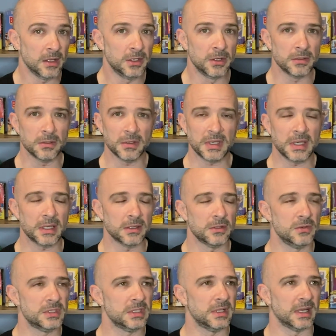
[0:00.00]
you're looking at
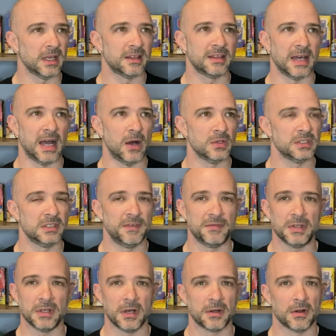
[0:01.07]
losing like $1,000 to
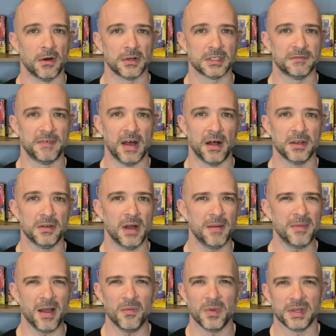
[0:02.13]
$1,500 in value. I'm
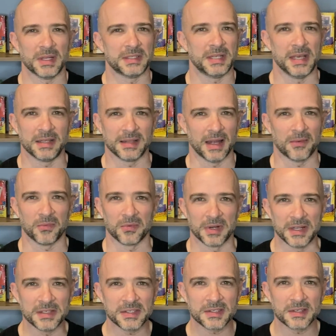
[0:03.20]
not willing to take that
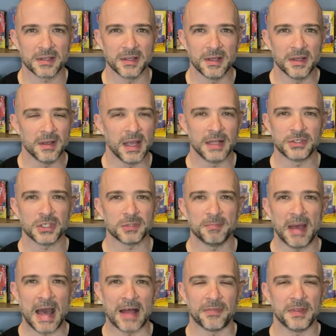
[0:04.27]
risk. It's just
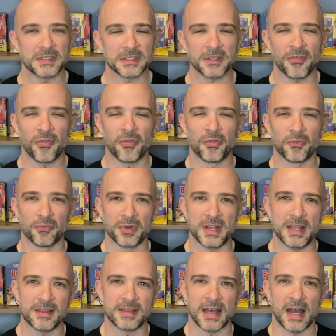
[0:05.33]
math. This is a
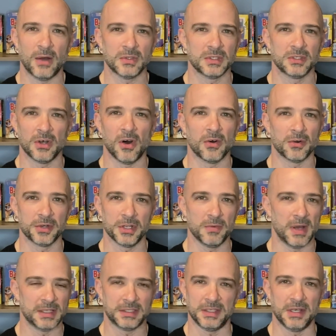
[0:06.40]
$3,000
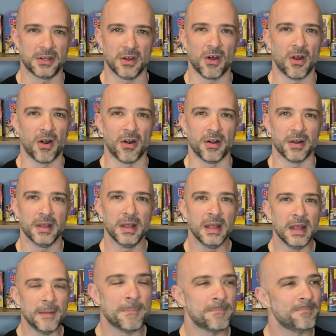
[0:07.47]
USD card.
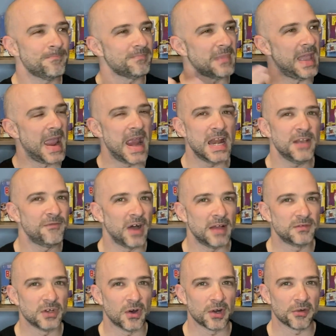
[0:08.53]

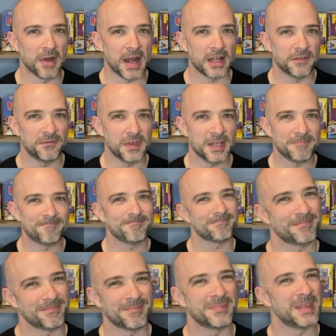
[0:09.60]
$85 grading fee?
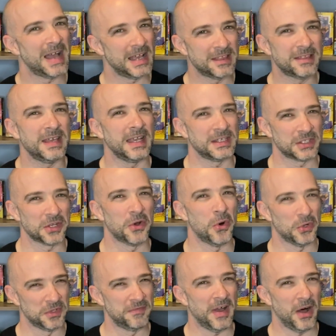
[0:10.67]
I think it's going to
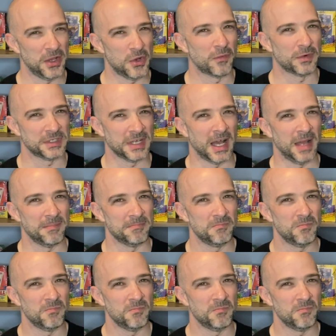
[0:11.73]
hold the value over time.